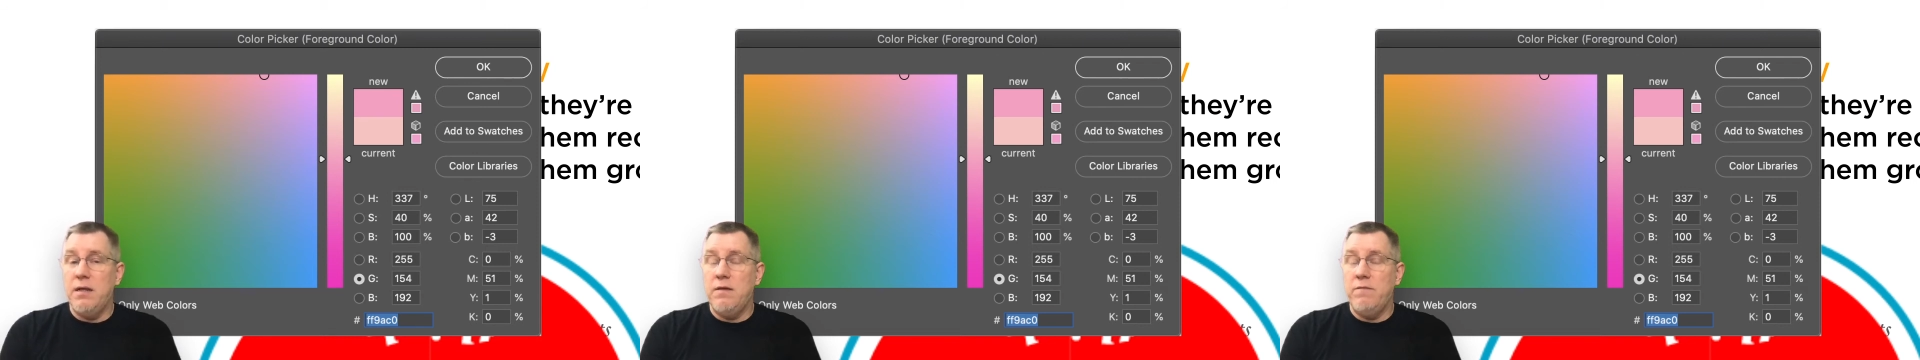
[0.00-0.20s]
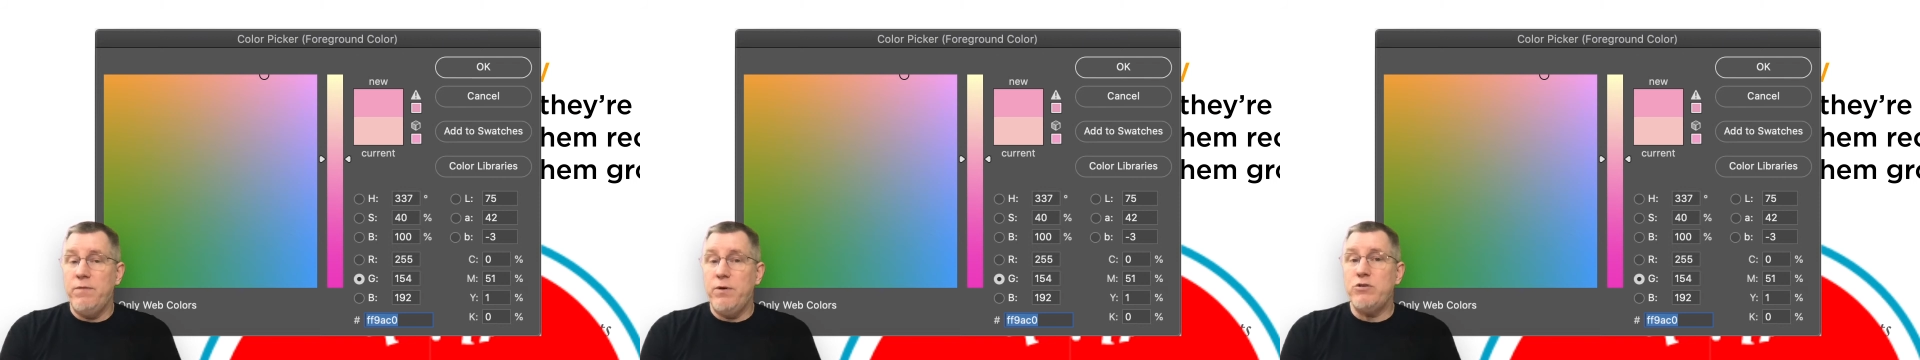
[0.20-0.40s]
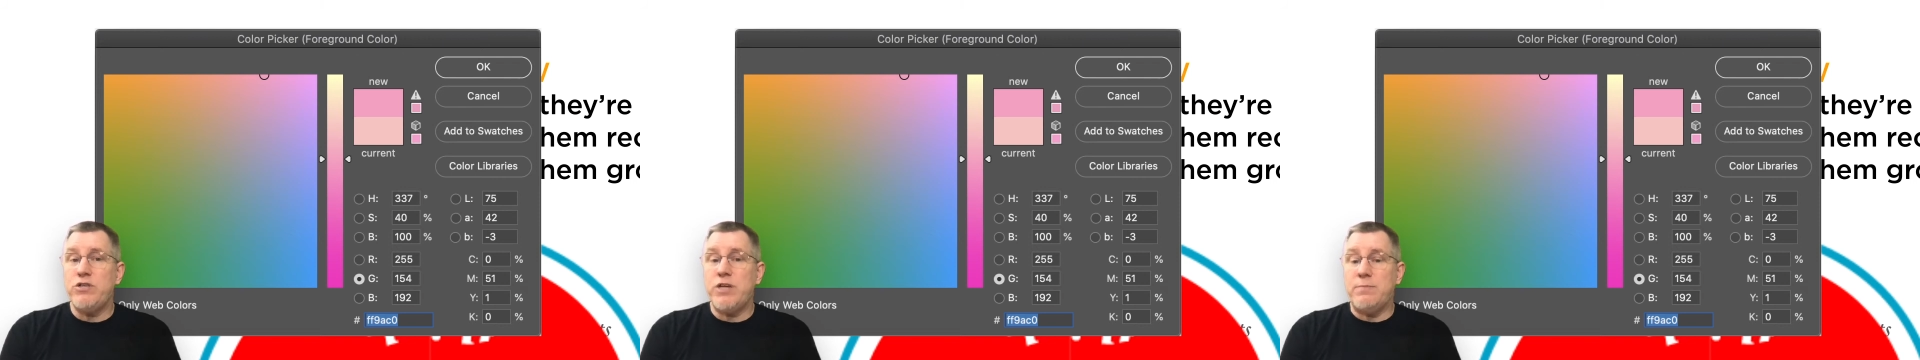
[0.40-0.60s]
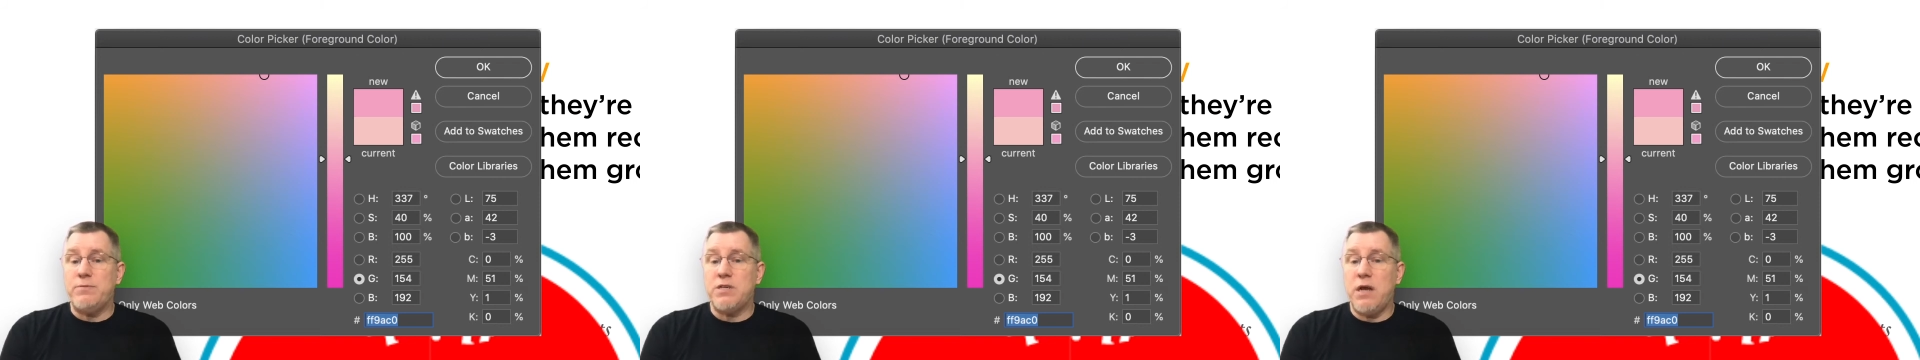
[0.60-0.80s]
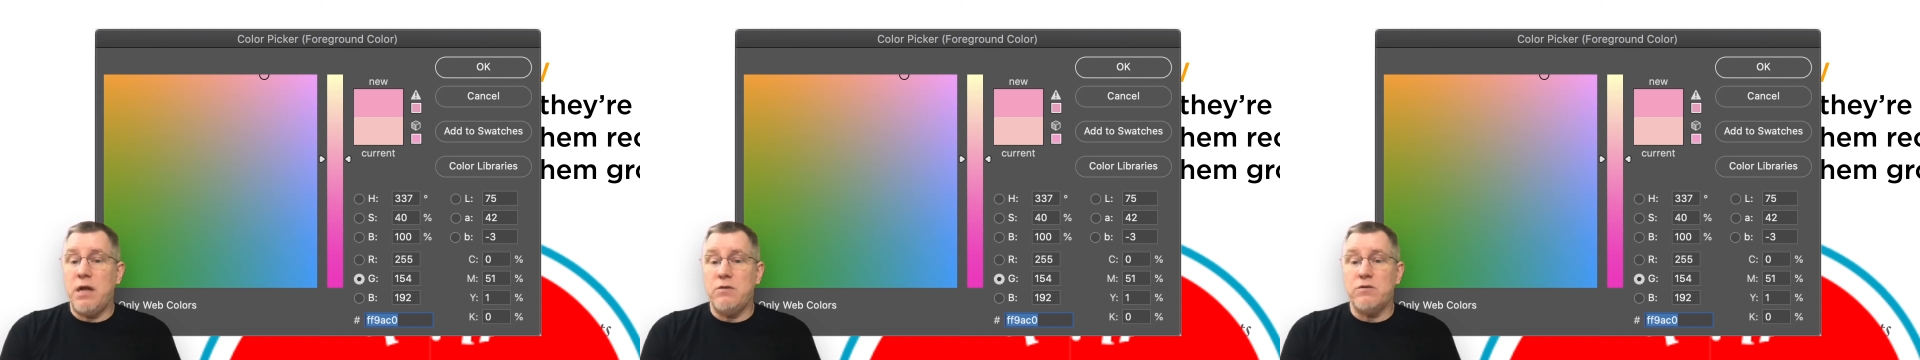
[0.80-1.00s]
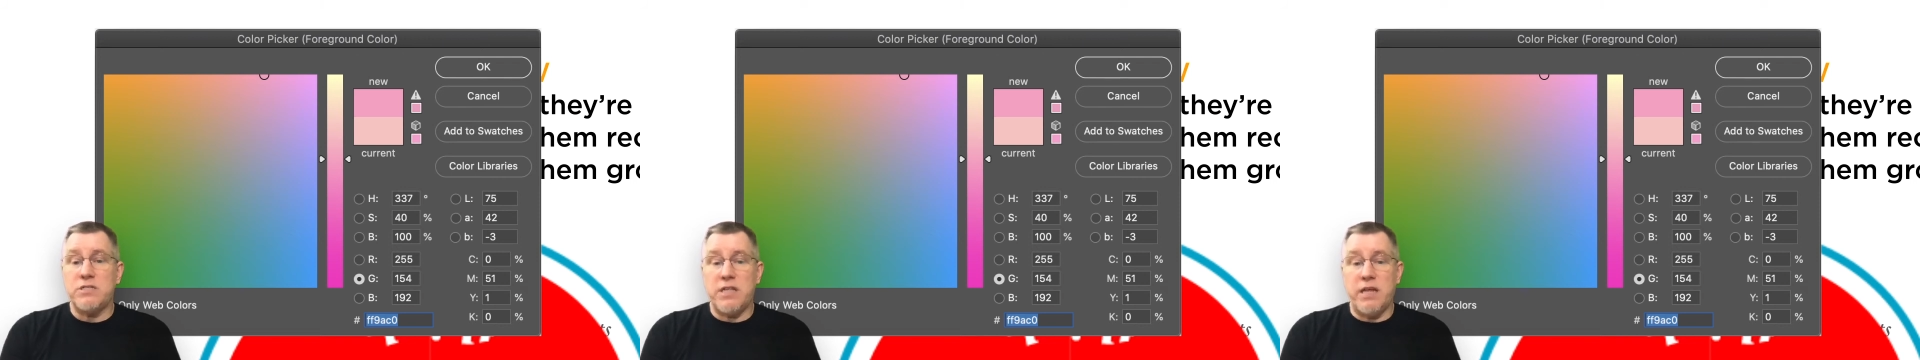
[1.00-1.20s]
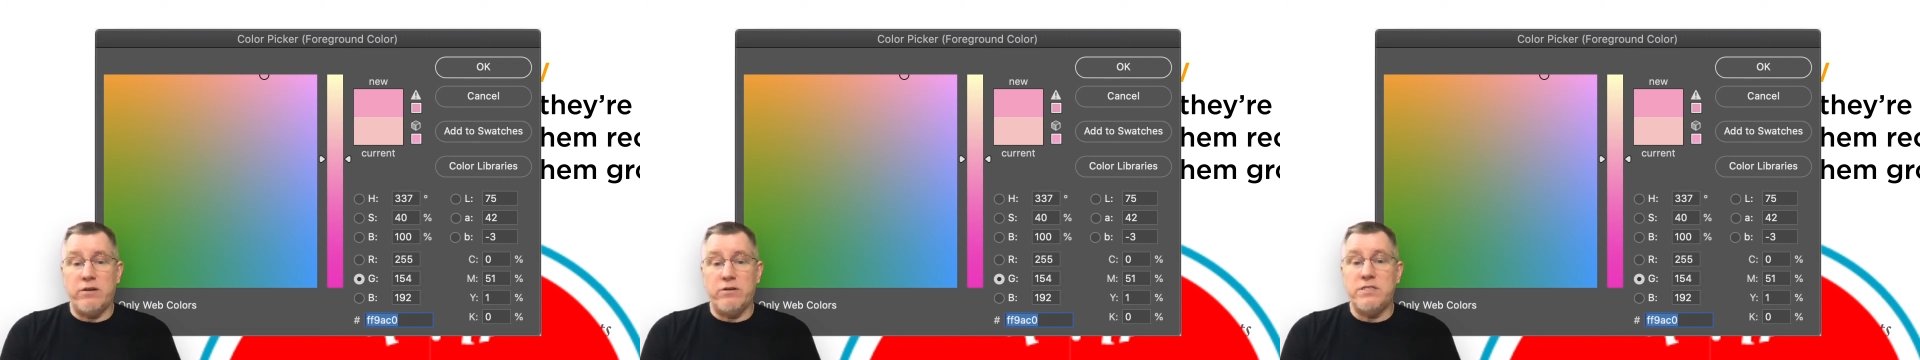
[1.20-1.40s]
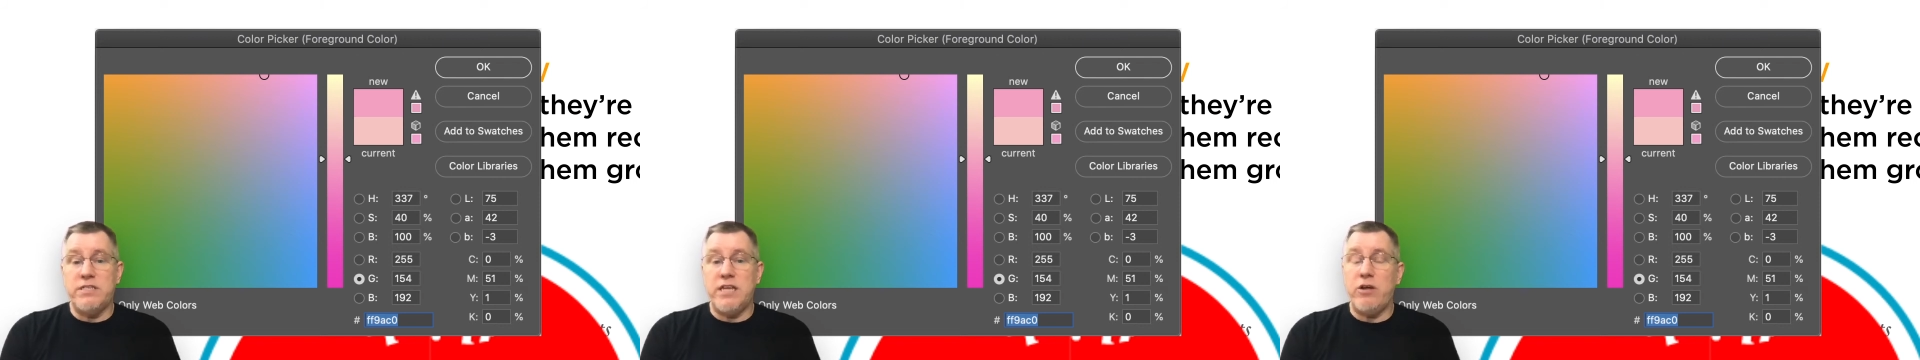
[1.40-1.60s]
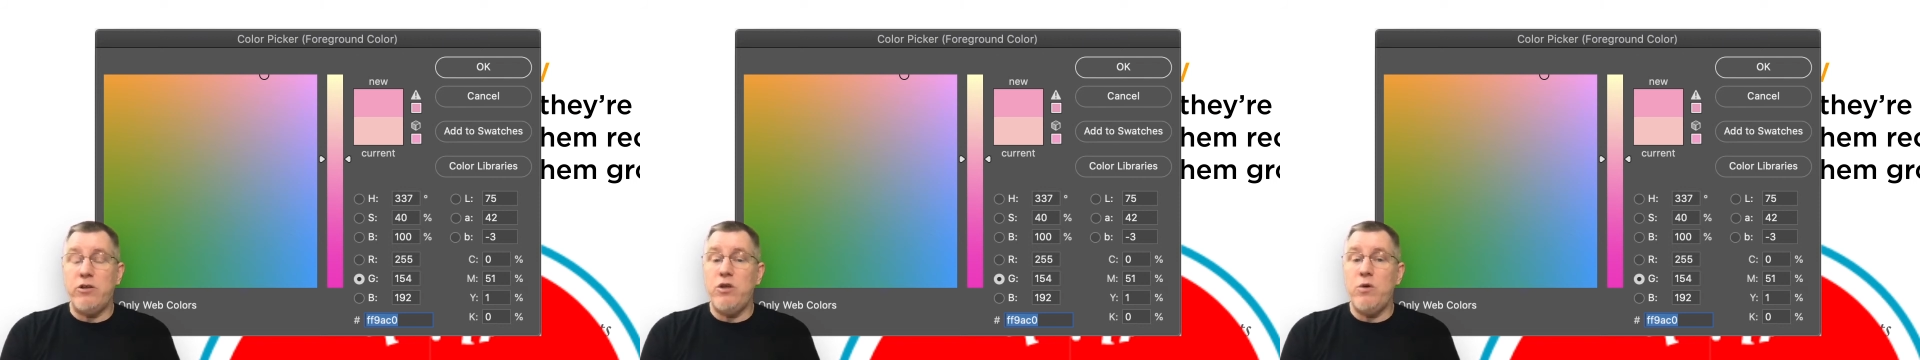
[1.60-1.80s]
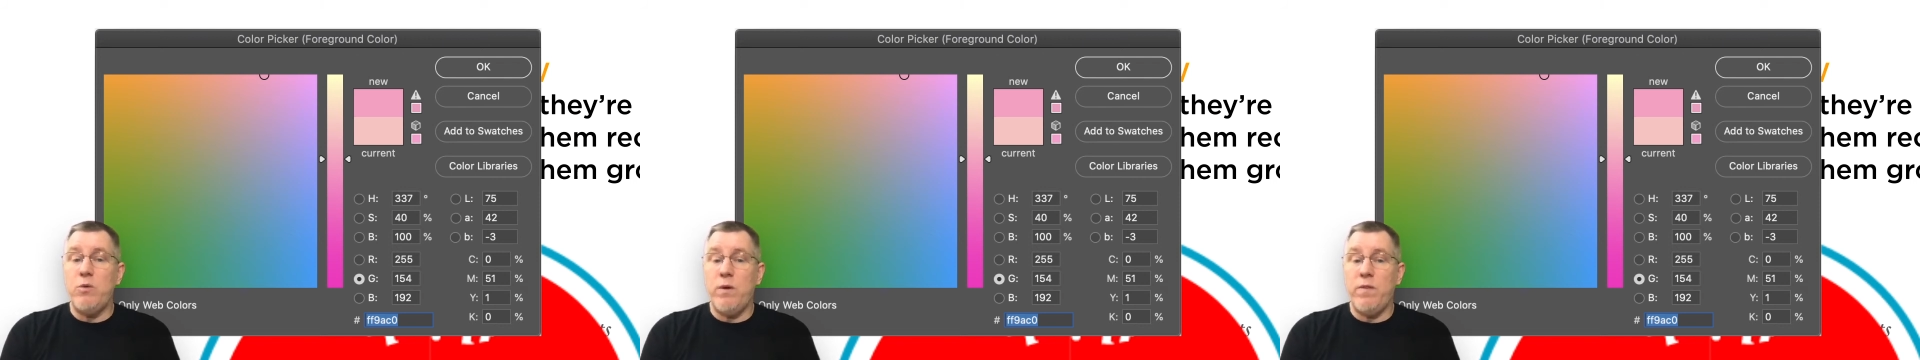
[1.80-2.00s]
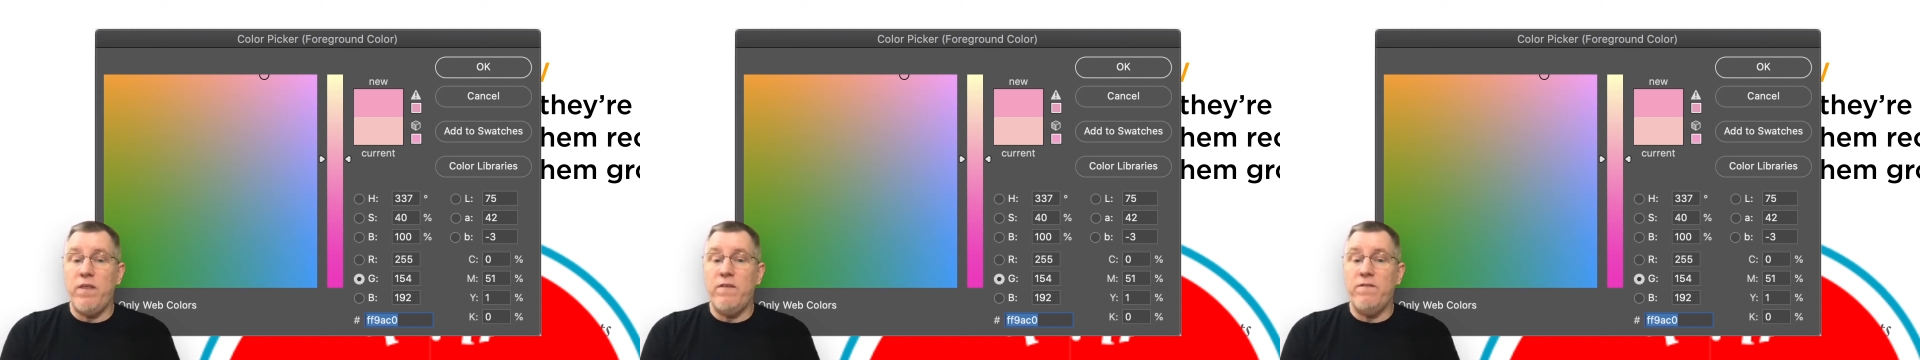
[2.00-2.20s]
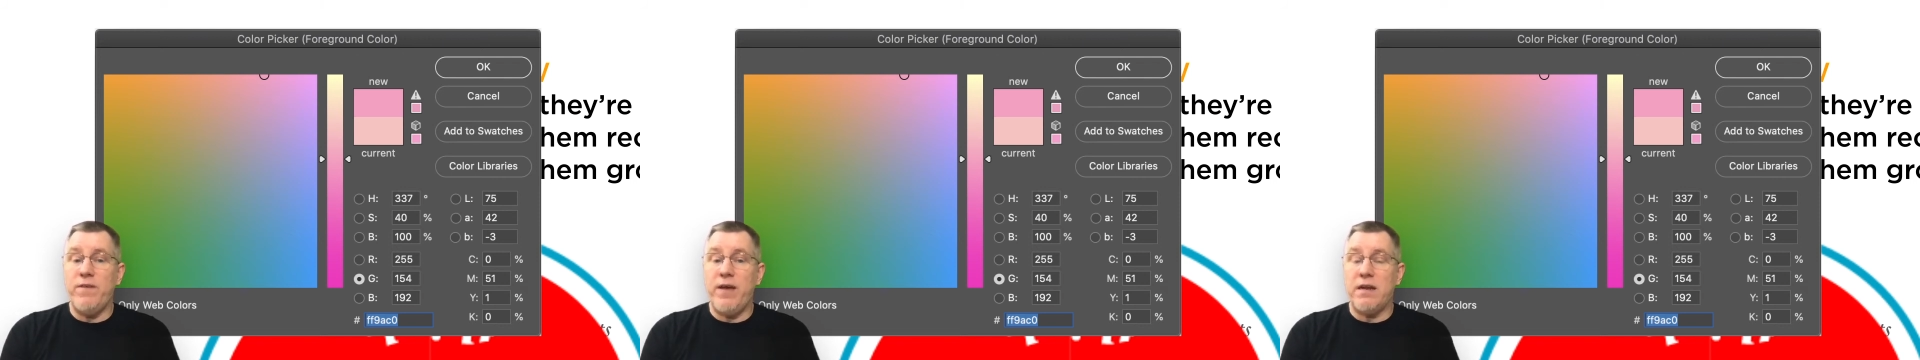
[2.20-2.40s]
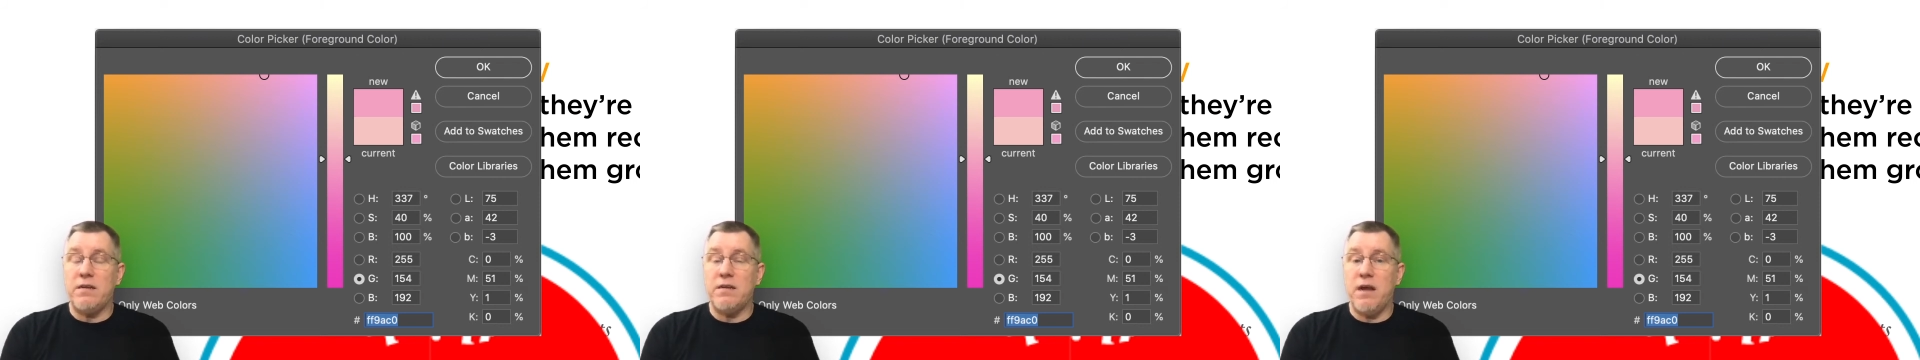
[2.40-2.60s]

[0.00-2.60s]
Photoshop's color sliders tell you what the effect